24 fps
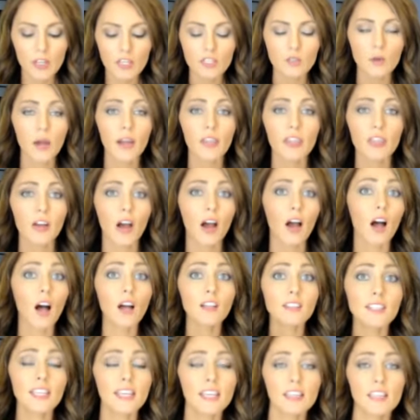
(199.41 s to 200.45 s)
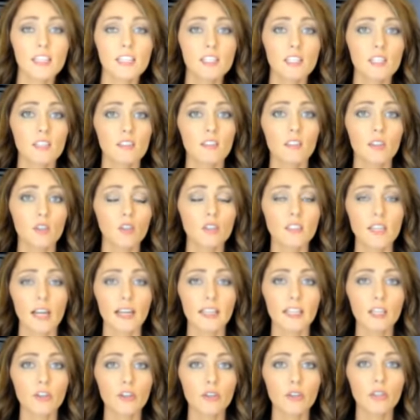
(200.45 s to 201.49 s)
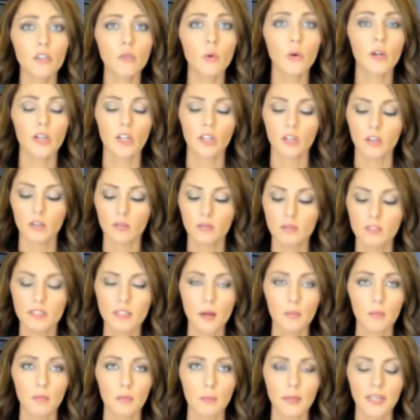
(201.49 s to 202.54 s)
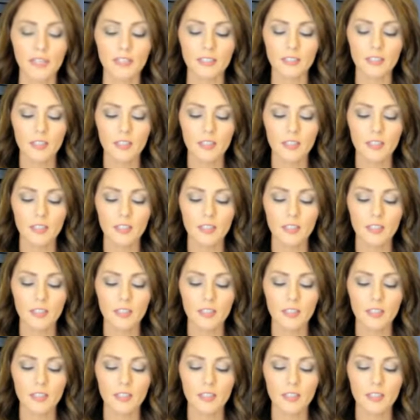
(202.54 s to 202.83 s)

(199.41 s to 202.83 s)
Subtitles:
So I thought, I'll take this little tiny krill oil supplement.